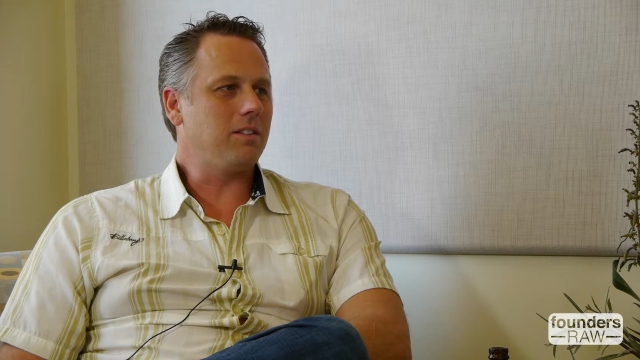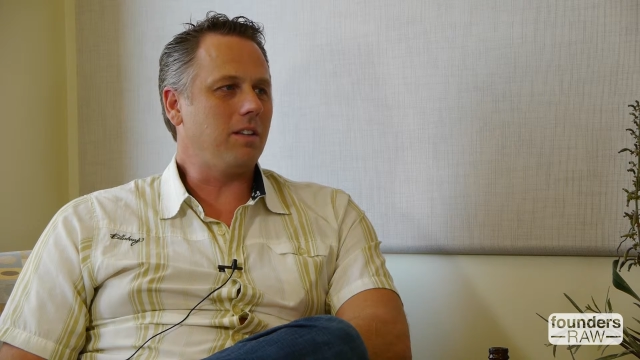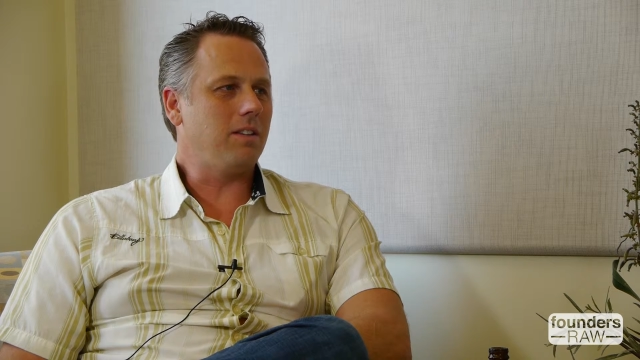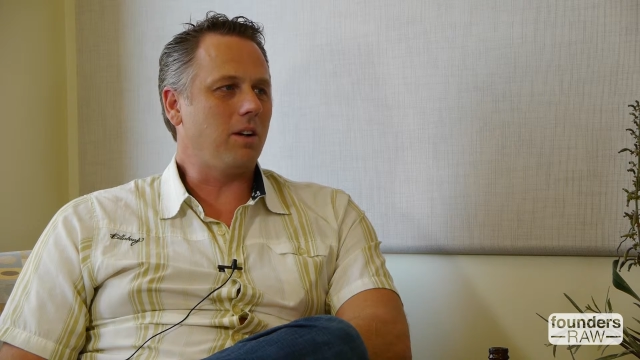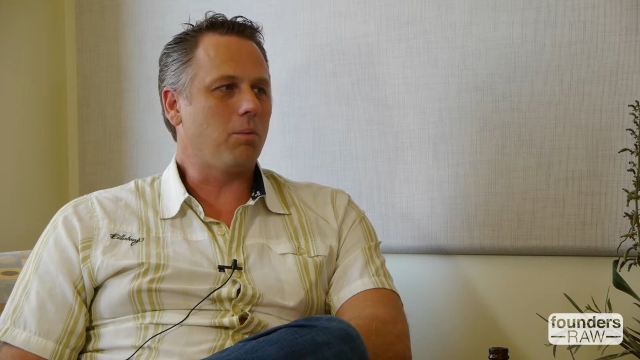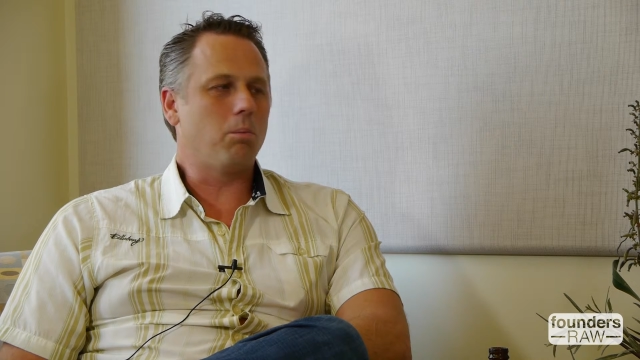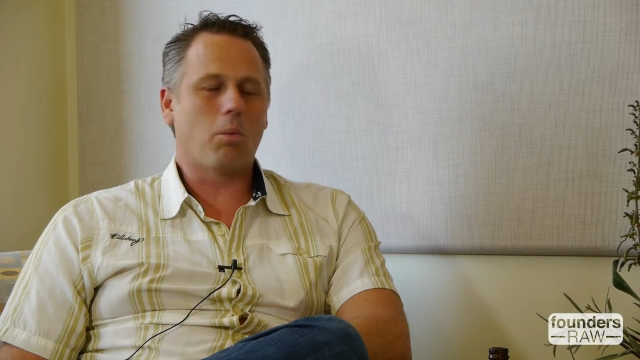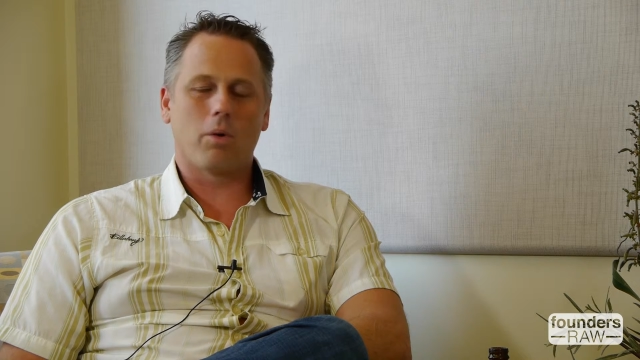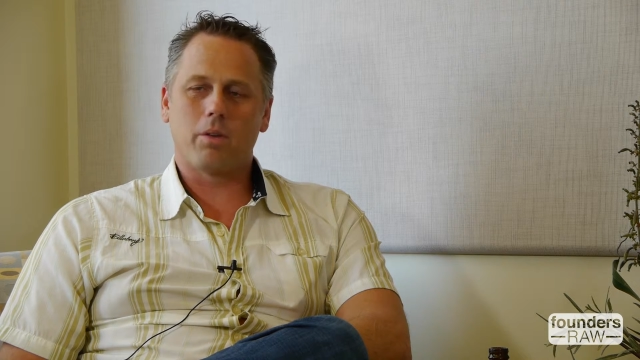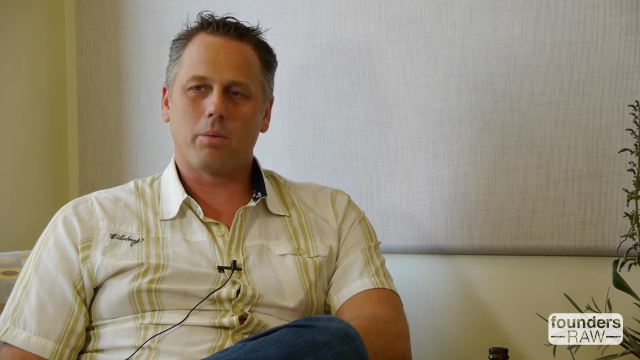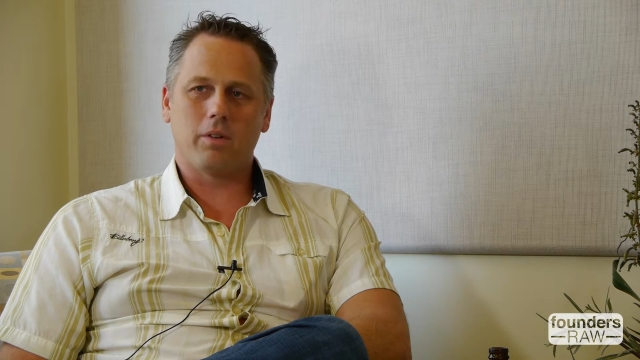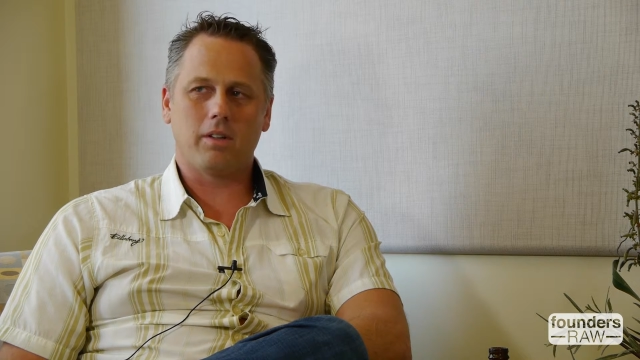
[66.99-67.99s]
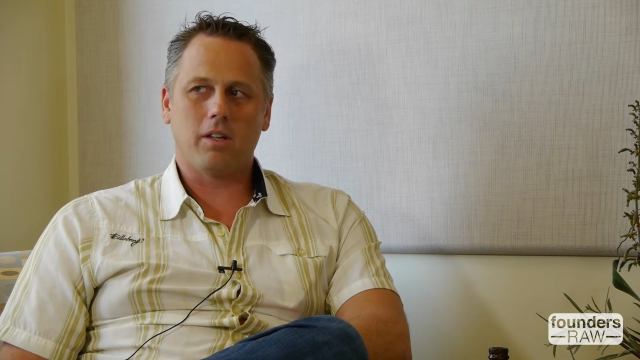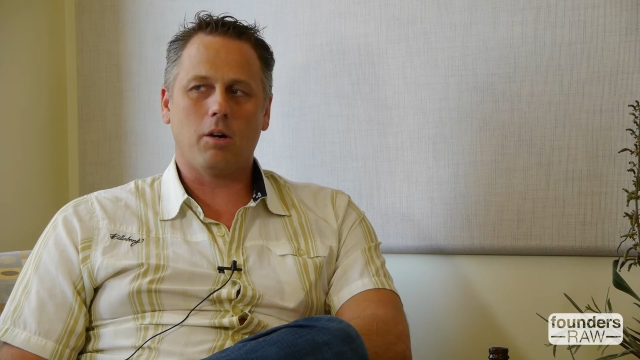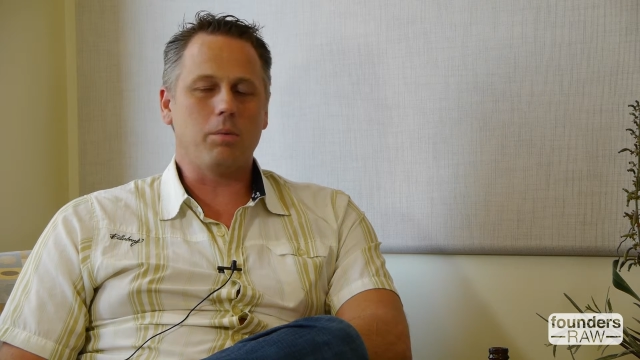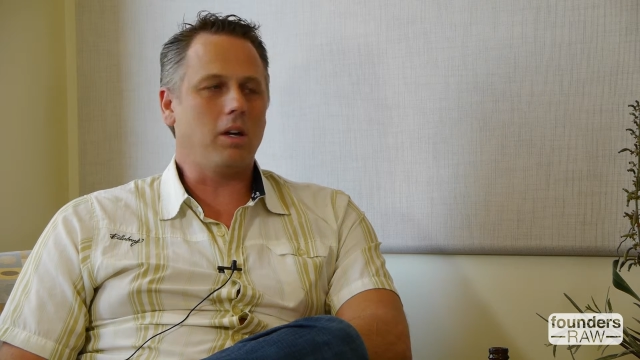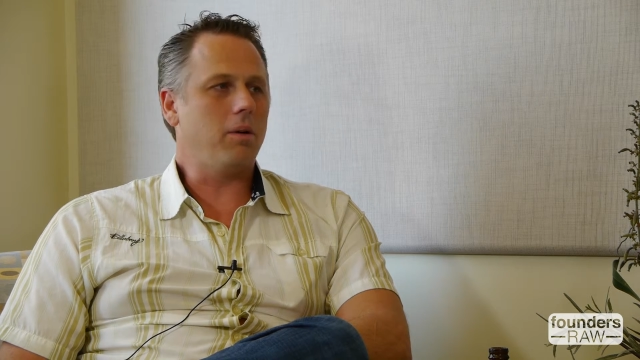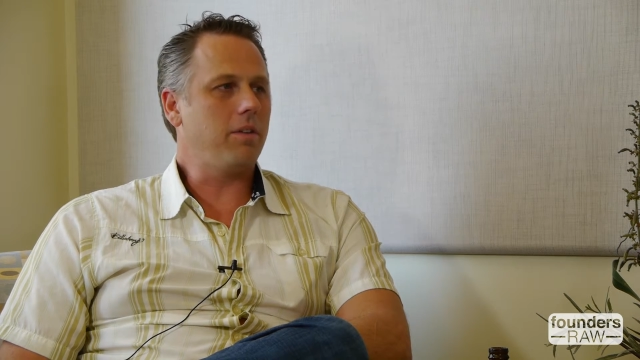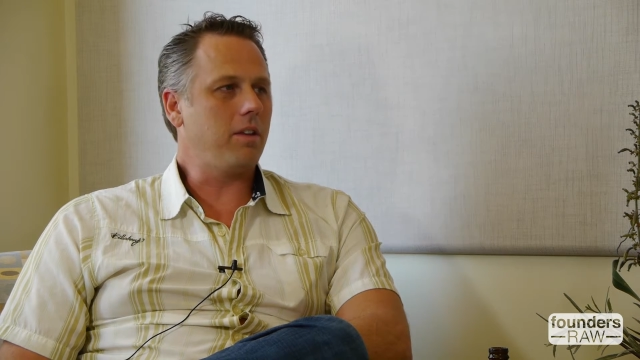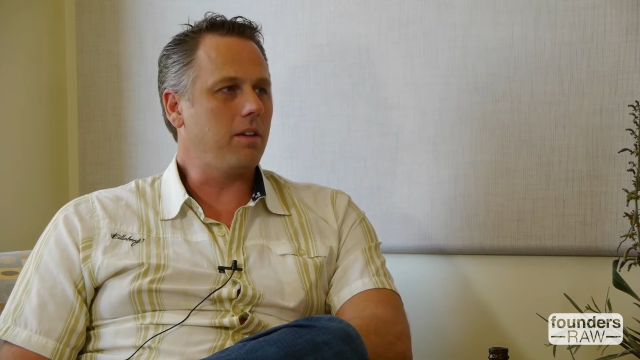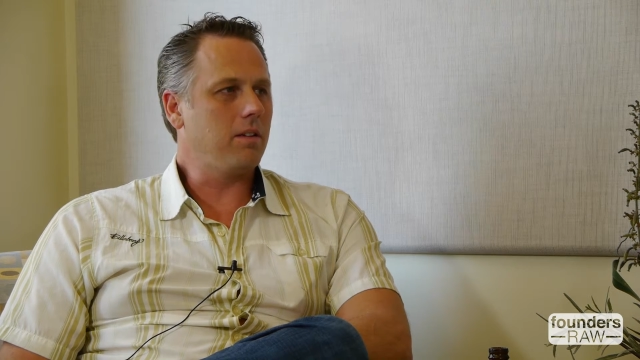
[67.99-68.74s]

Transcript: yeah. and they're more than willing to help you out. So, do it.